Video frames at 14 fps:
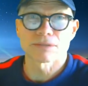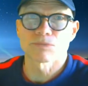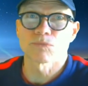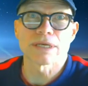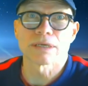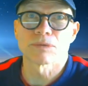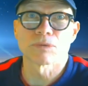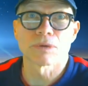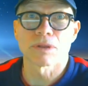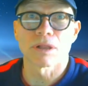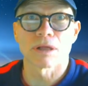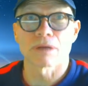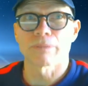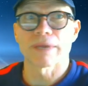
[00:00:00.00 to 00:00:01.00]
week will
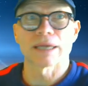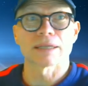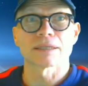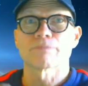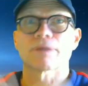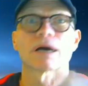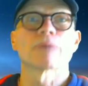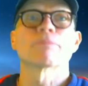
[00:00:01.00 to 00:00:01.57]
automatically pop